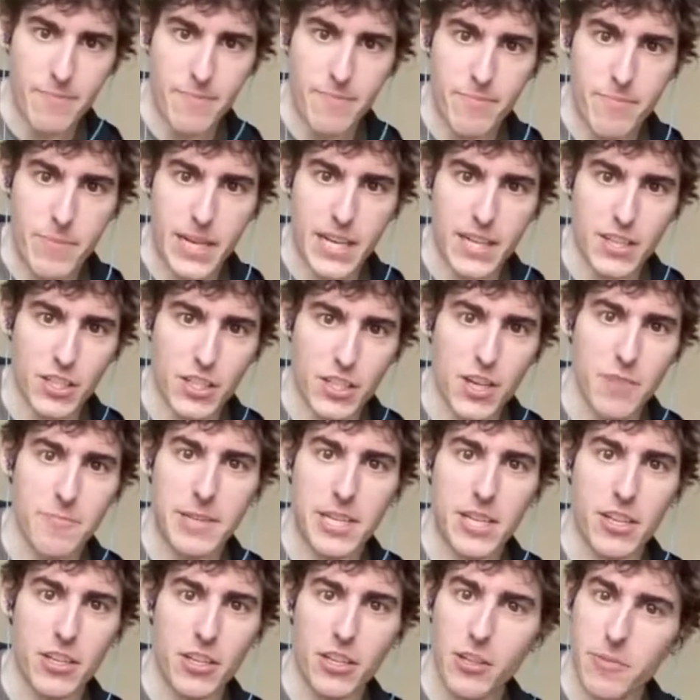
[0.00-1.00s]
Because
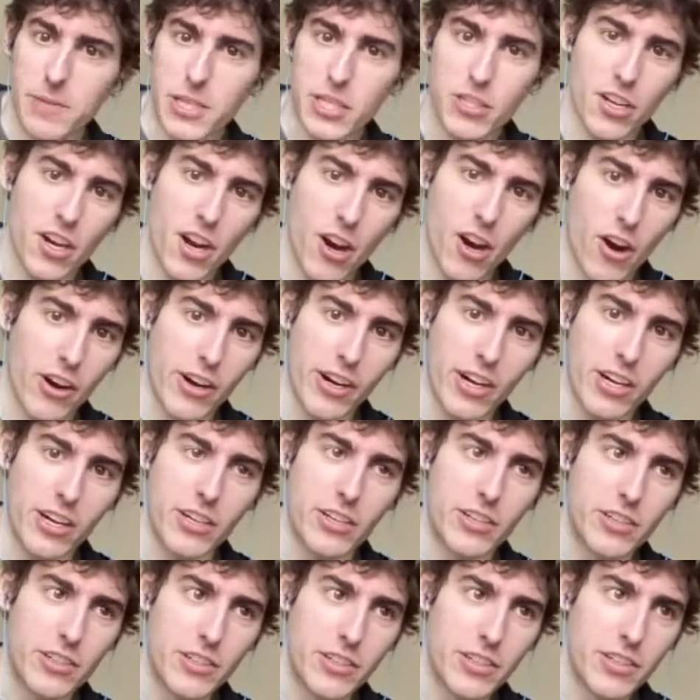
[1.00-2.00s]
humans
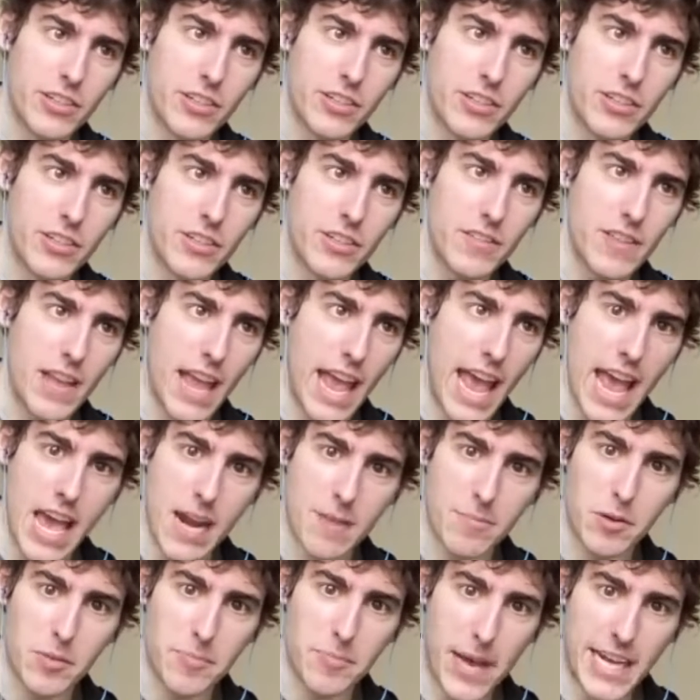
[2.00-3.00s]
are
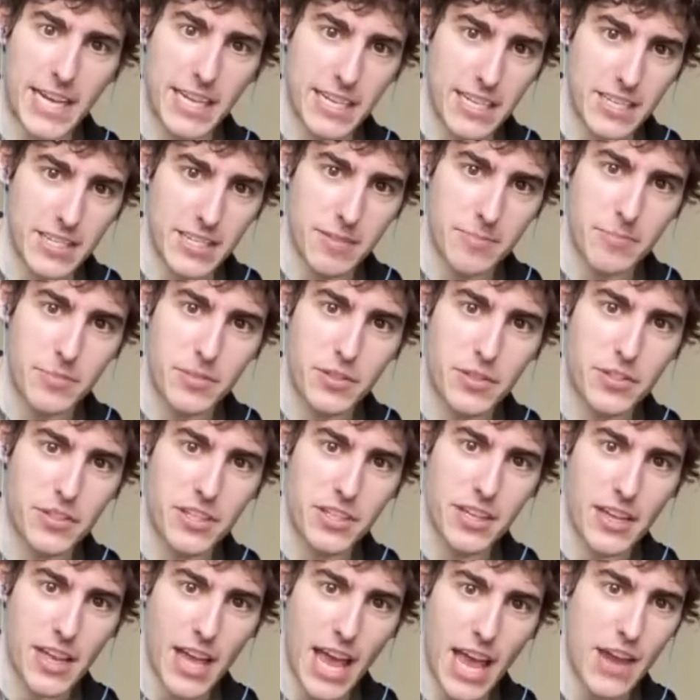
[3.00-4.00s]
animal mechanisms
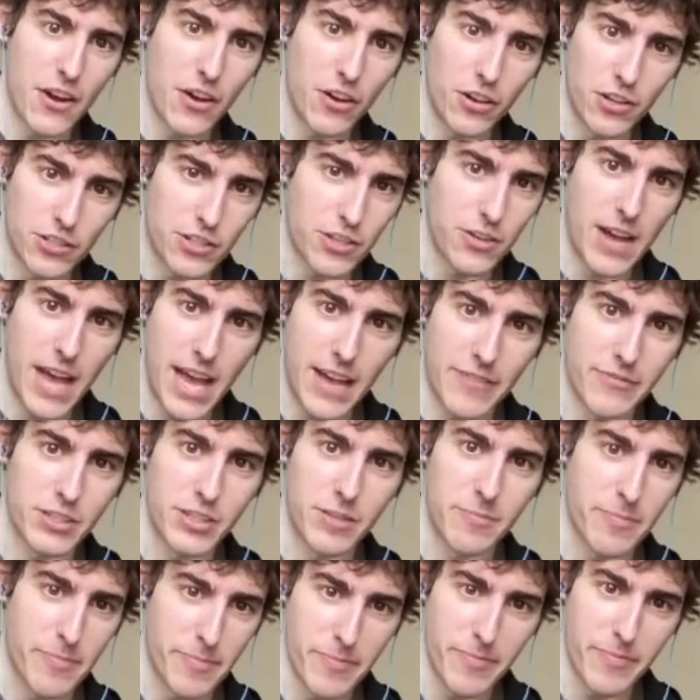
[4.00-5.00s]
and also have
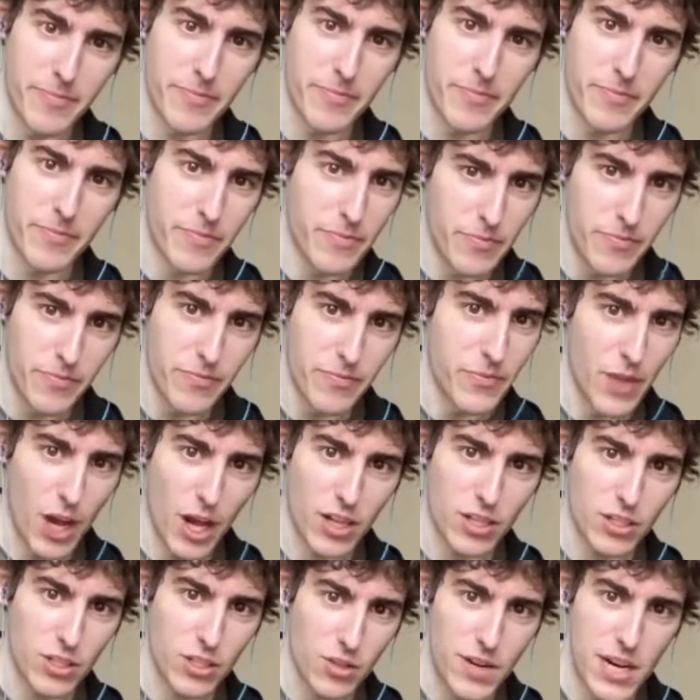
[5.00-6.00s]
some
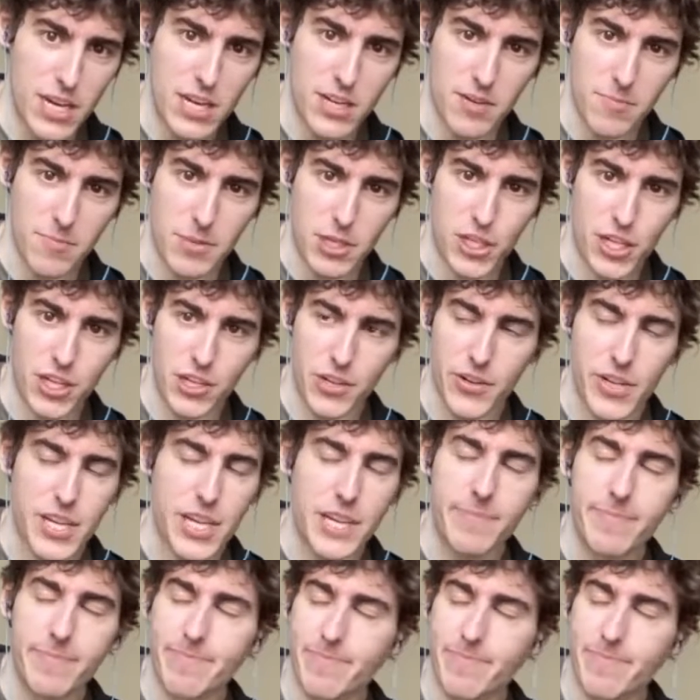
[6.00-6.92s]
knowledge creation machinery.